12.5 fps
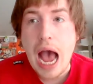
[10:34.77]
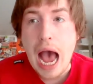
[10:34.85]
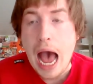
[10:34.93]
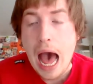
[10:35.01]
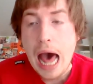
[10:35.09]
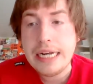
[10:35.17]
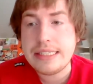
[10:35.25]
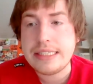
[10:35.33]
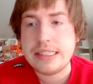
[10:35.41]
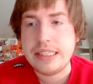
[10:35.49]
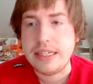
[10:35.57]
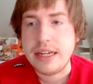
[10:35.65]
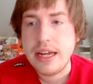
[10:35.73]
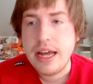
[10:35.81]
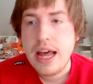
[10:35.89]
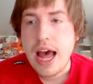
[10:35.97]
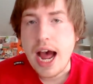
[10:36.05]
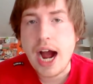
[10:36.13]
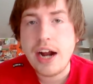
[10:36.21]
honestly,
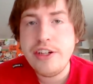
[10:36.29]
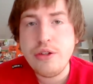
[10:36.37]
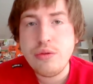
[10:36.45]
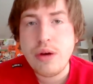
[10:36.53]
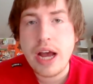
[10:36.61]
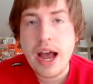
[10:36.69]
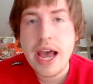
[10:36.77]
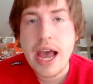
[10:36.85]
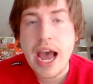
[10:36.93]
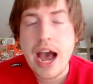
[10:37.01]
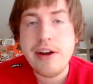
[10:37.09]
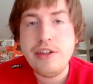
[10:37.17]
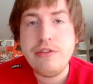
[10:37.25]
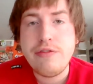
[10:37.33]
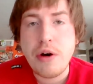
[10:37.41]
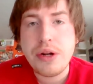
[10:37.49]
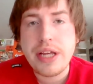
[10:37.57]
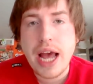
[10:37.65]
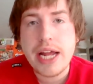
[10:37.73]
how do you
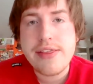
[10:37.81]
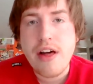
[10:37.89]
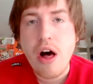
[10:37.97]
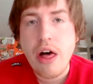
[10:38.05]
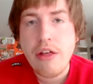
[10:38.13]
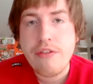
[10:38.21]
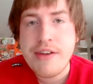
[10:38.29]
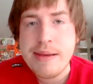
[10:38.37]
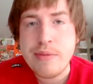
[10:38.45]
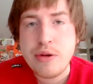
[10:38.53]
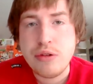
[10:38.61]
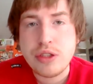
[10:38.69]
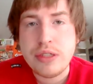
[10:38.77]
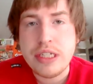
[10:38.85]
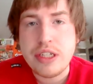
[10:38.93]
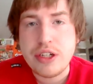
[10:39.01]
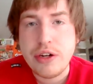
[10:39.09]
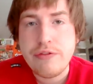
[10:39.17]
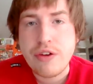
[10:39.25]
vote a guy into the Hall of Fame who's only
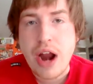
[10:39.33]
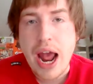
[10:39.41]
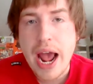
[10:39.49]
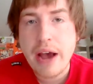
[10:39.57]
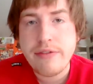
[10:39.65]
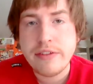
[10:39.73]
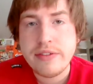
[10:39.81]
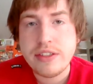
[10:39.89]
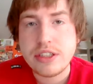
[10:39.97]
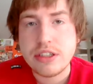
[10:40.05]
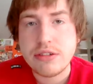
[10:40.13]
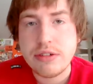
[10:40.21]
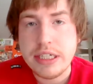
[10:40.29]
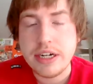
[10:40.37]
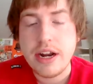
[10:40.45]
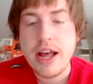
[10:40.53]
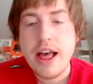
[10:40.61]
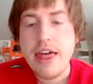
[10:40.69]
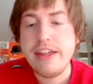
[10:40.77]
good for half of his
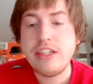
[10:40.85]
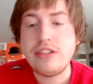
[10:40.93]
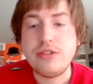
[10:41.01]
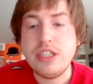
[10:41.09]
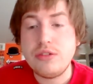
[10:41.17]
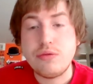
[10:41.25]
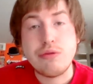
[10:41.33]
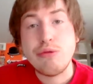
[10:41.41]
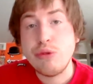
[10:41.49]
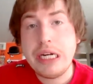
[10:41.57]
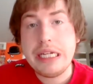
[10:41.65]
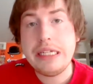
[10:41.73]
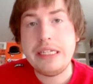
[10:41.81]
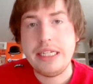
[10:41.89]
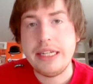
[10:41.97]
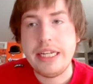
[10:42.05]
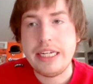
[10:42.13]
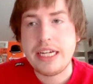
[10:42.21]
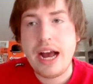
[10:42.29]
career? This really,
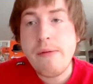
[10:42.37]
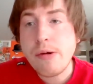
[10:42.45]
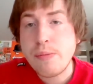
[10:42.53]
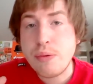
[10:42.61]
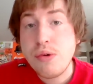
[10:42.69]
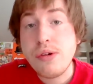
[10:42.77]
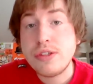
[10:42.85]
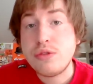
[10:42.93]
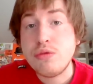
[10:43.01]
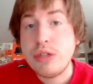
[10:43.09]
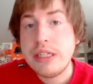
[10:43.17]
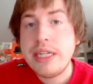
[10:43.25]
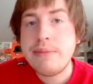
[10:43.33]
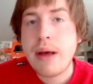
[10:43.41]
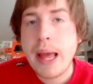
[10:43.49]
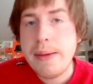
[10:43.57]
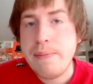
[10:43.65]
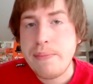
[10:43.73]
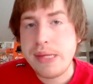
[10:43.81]
like, Albert Pujols really
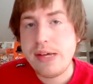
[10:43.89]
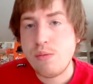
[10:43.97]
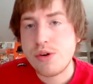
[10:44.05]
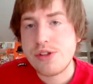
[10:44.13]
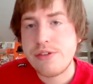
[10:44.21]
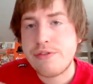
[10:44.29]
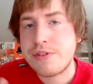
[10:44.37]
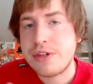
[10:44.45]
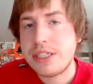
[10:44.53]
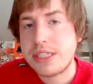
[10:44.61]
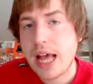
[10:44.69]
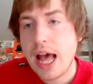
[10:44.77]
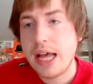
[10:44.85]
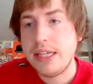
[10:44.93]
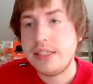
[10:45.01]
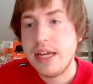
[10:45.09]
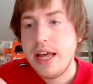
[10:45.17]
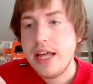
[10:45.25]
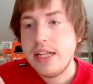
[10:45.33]
might be one of the first
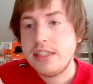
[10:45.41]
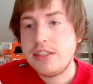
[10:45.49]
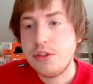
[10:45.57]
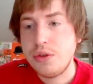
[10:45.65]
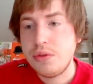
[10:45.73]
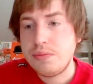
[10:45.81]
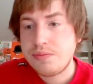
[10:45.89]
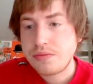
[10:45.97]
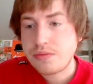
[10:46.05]
guys to